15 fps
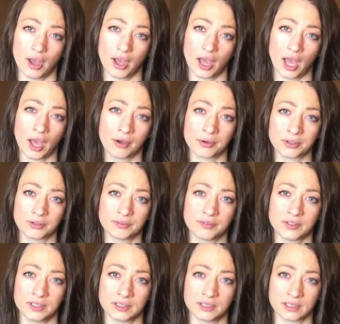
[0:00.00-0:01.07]
How are you
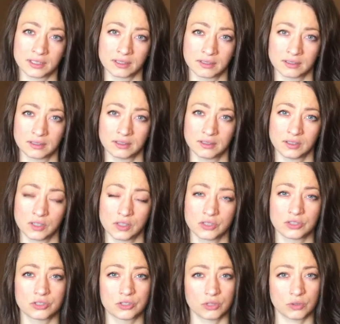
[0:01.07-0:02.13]
feeling?
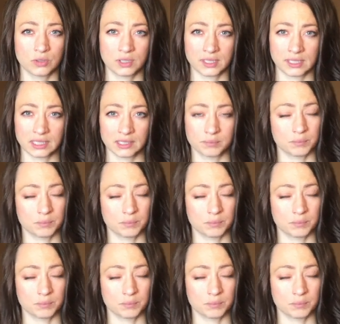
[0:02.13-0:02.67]
Joy,